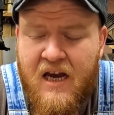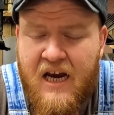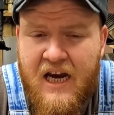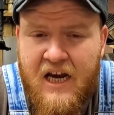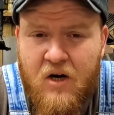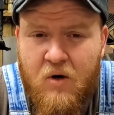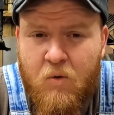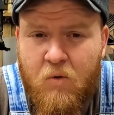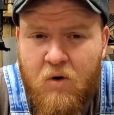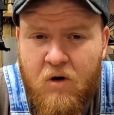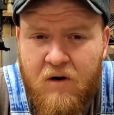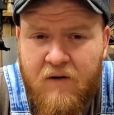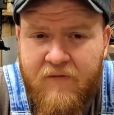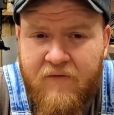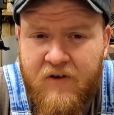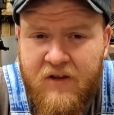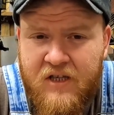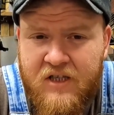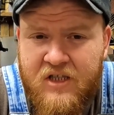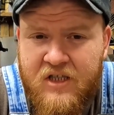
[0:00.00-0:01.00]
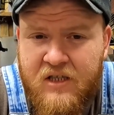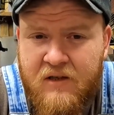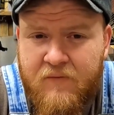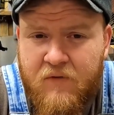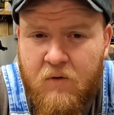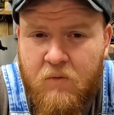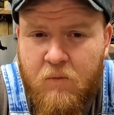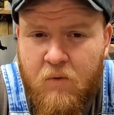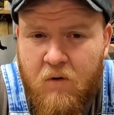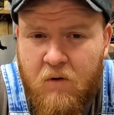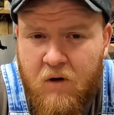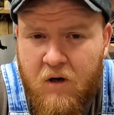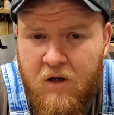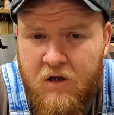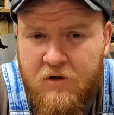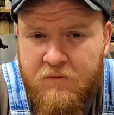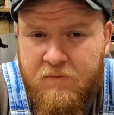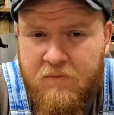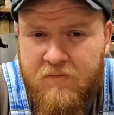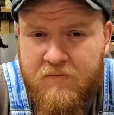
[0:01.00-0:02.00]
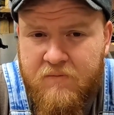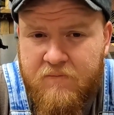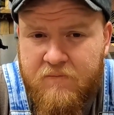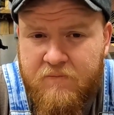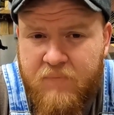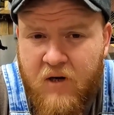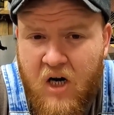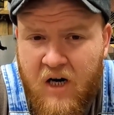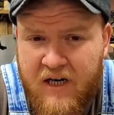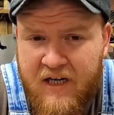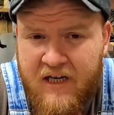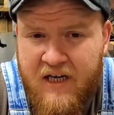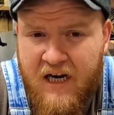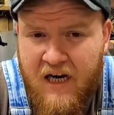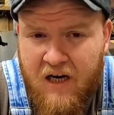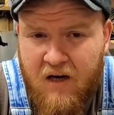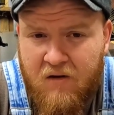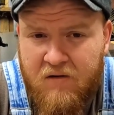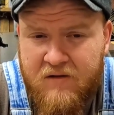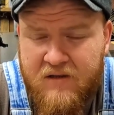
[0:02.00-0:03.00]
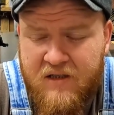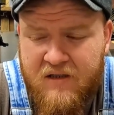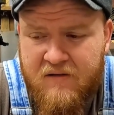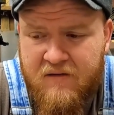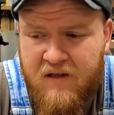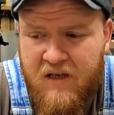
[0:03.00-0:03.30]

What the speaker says: In order for the Civil War's body count,